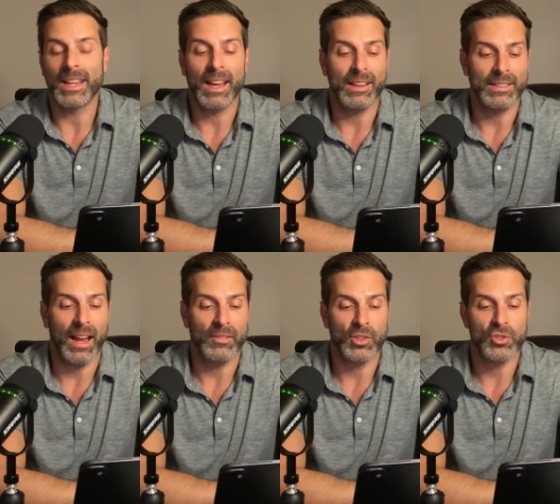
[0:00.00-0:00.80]
days
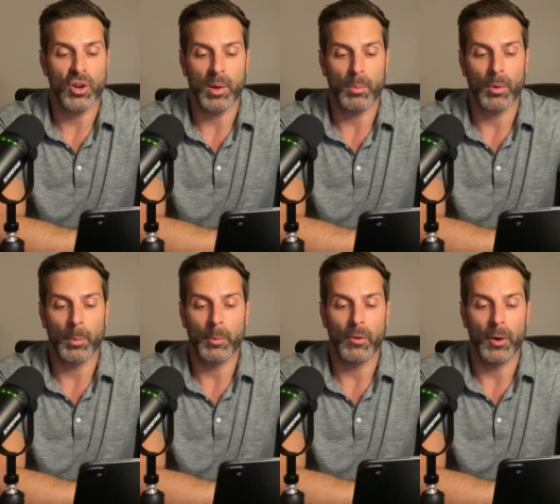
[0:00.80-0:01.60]
after starting
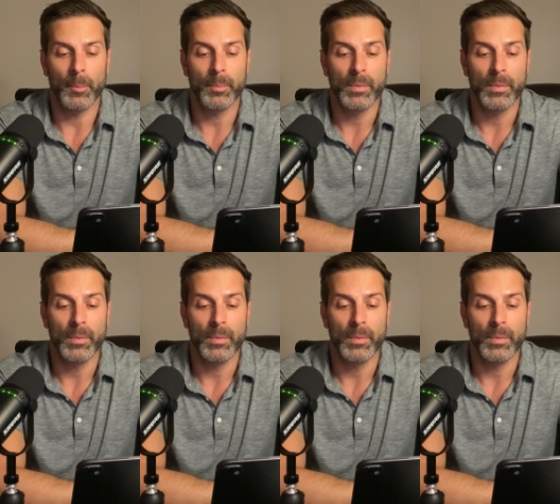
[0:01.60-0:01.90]
propofol,